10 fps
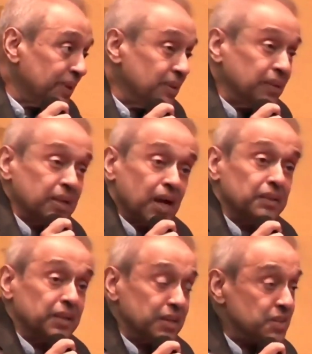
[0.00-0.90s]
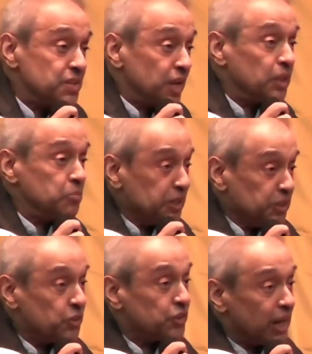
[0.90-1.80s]
That, I think, is another
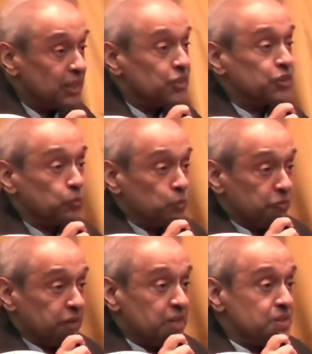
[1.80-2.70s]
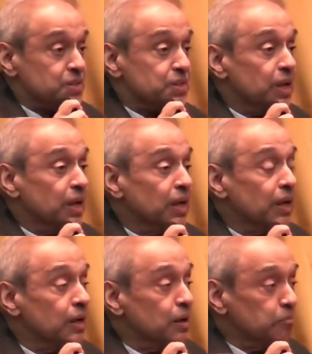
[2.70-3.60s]
major challenge that we face,
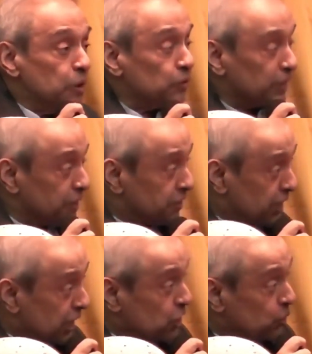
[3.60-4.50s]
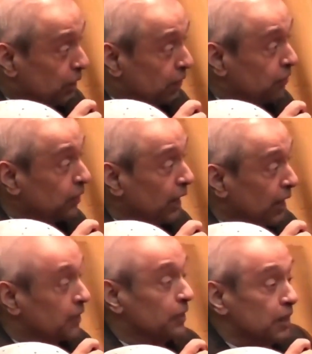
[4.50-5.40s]
both at the intellectual level and
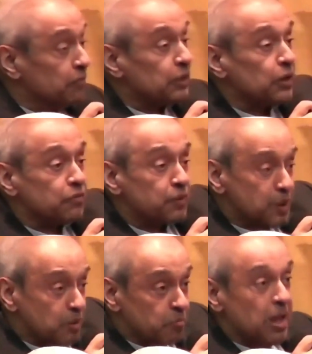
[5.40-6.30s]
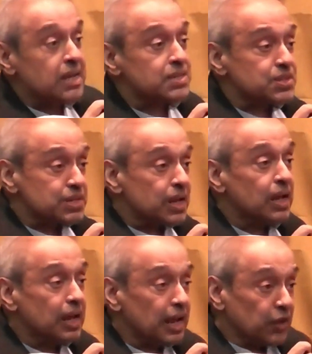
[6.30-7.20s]
at the level of mass
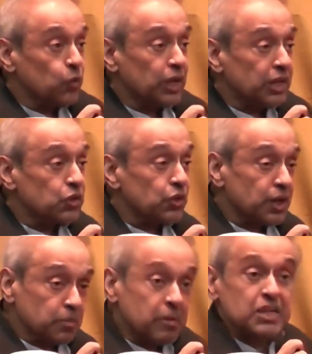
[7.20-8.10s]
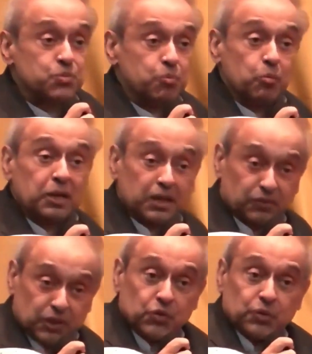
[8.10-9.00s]
education and mass
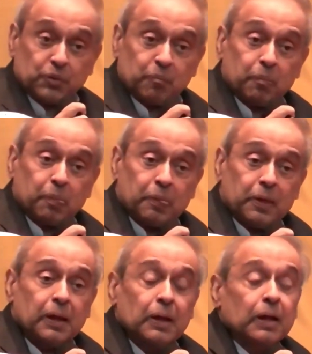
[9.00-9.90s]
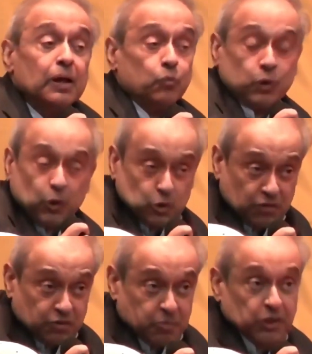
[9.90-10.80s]
mobilization. We also
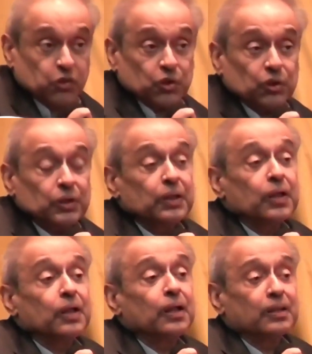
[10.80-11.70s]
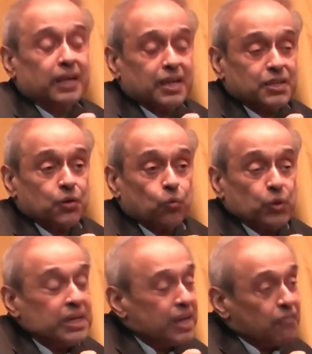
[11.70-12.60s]
have to make sure that
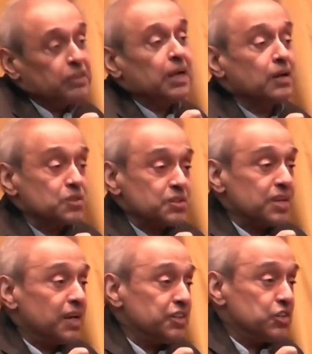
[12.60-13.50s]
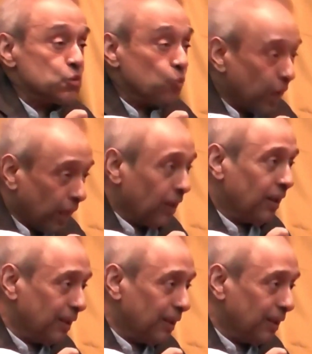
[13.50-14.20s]
we govern our societies well.